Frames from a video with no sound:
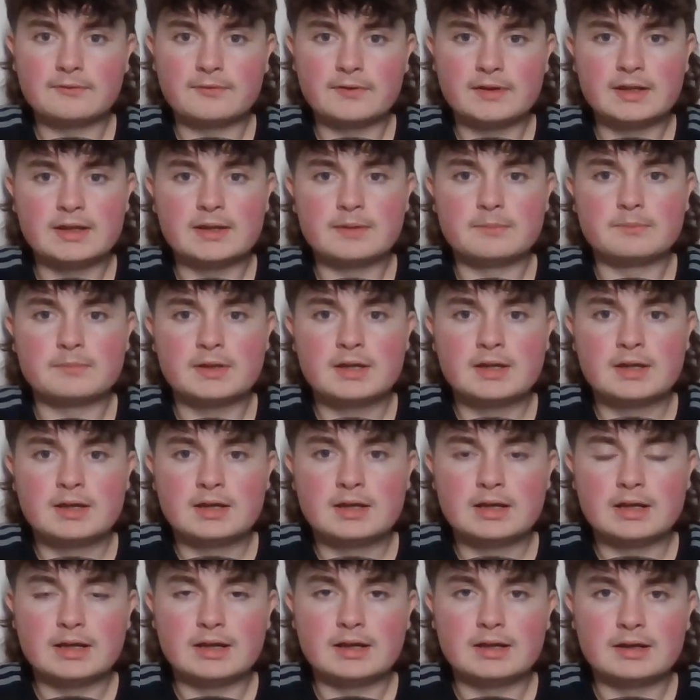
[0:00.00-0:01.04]
for him
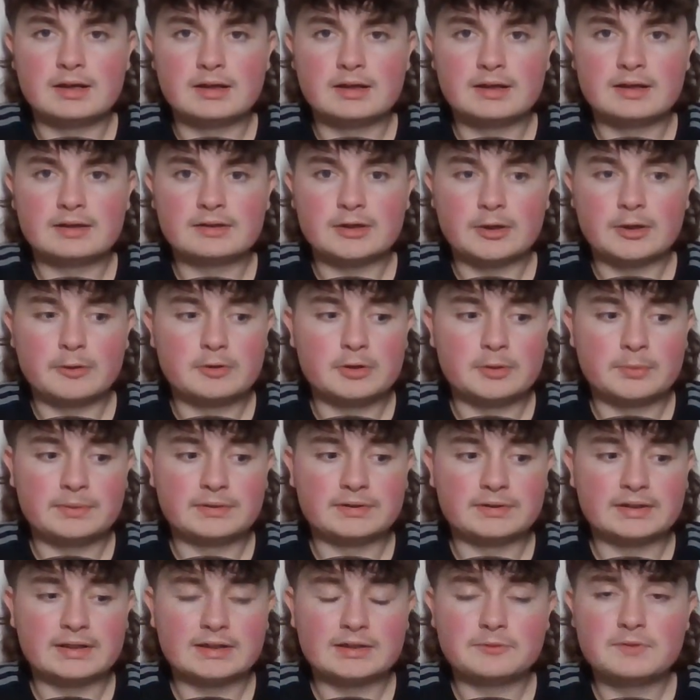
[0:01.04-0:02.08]
going up
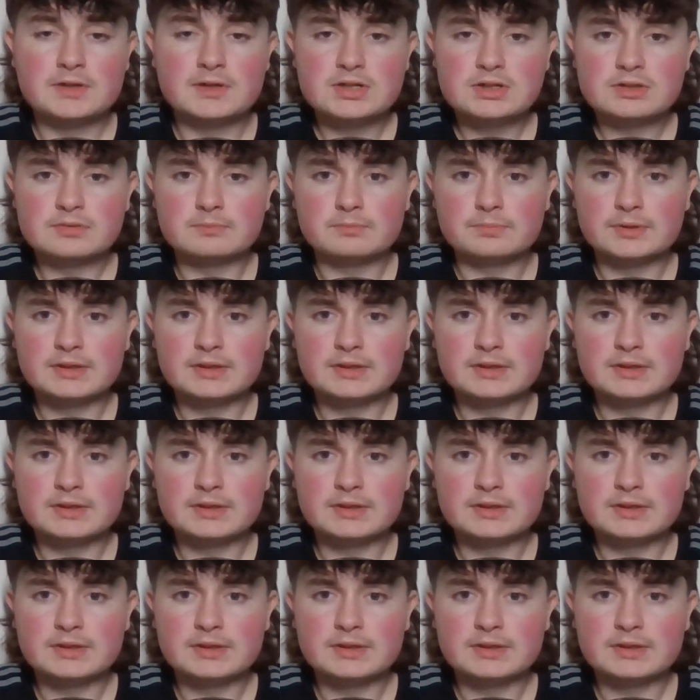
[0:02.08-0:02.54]
into that division.